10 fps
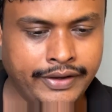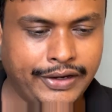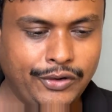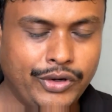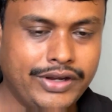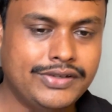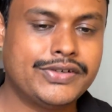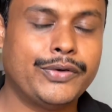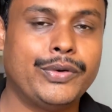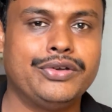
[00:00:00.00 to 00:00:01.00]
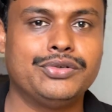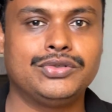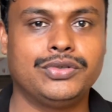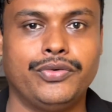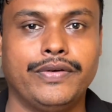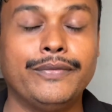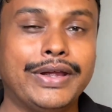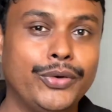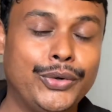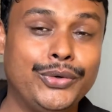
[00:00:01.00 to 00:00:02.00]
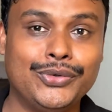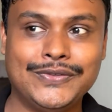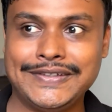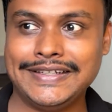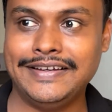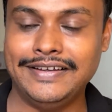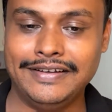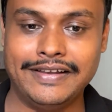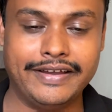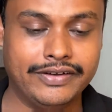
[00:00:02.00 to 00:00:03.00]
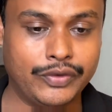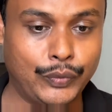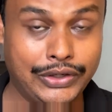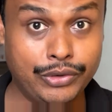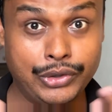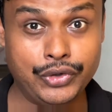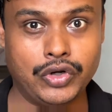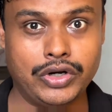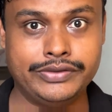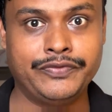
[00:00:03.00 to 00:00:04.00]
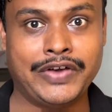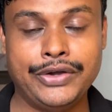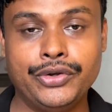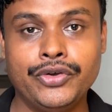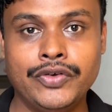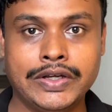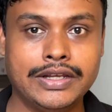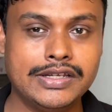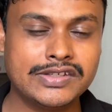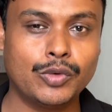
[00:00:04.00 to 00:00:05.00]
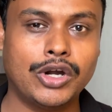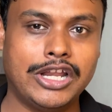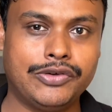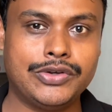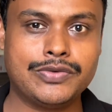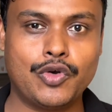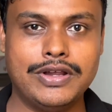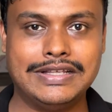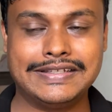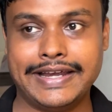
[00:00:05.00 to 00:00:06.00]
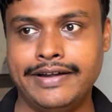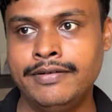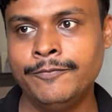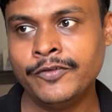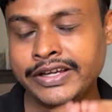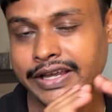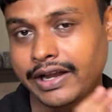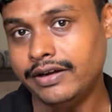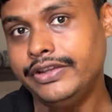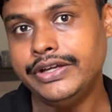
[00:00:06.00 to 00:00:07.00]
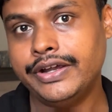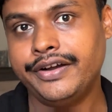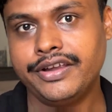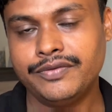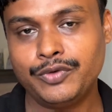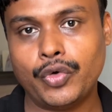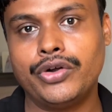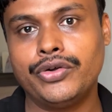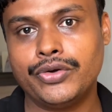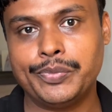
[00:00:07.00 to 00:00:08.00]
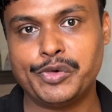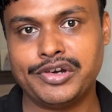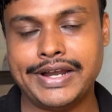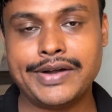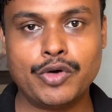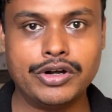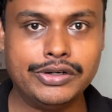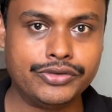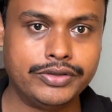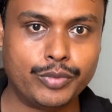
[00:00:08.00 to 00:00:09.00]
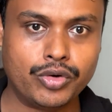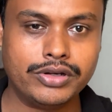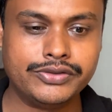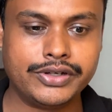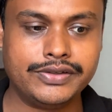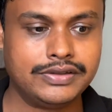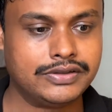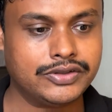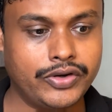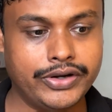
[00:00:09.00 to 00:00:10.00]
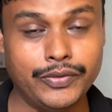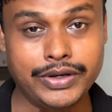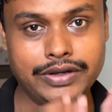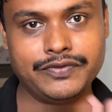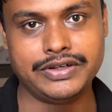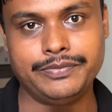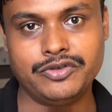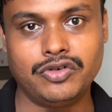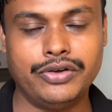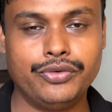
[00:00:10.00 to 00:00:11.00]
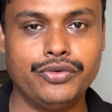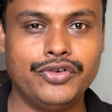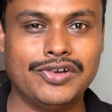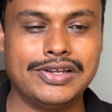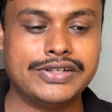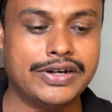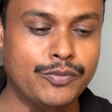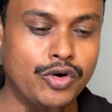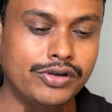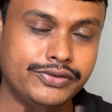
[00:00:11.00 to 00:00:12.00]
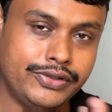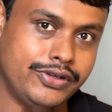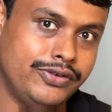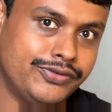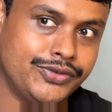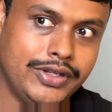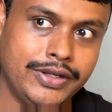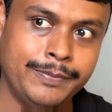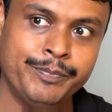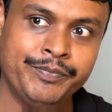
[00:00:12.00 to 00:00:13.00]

Hello guys, how are you? So today we are going to see like whenever you are fine tuning any small language models and at the end if you want to deploy that model to the productions or even if you want to utilize that model set into the